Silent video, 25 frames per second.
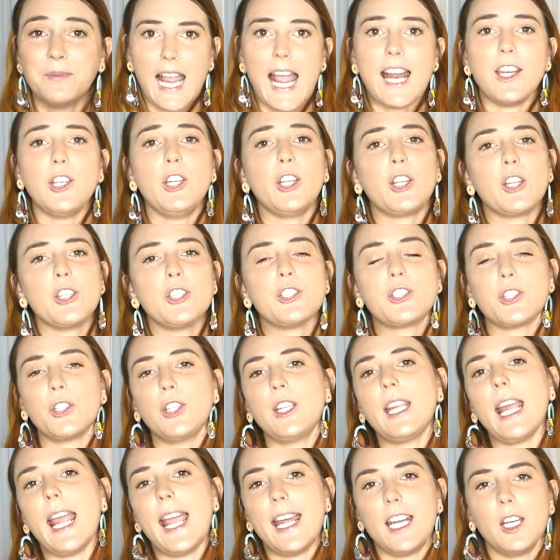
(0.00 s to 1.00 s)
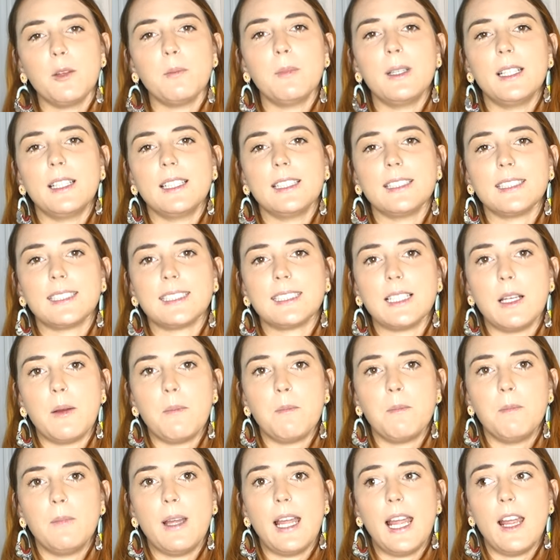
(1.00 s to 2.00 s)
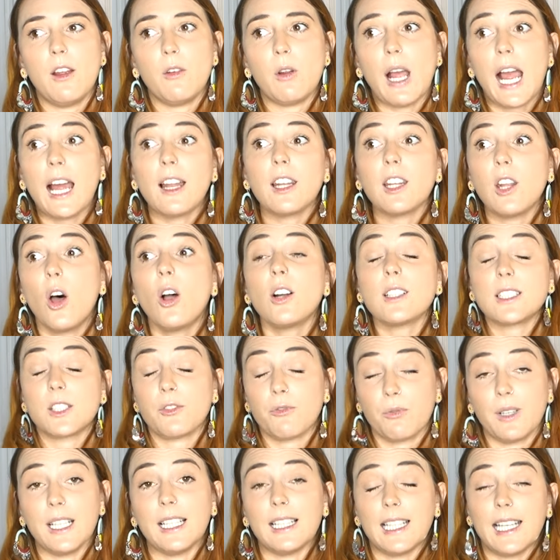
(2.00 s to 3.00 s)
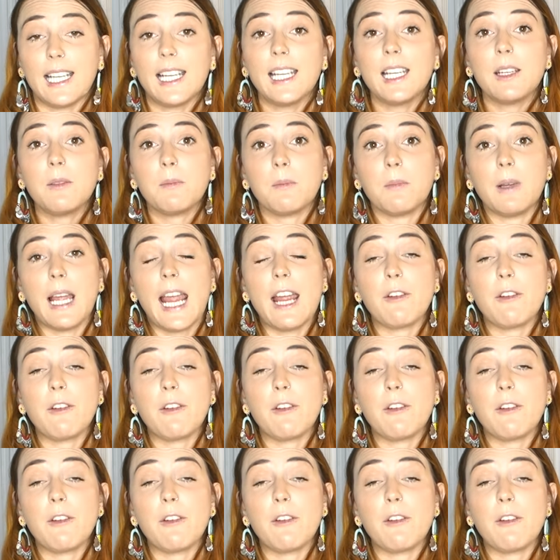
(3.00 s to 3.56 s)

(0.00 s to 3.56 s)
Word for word: And you can do enemas a lot, really.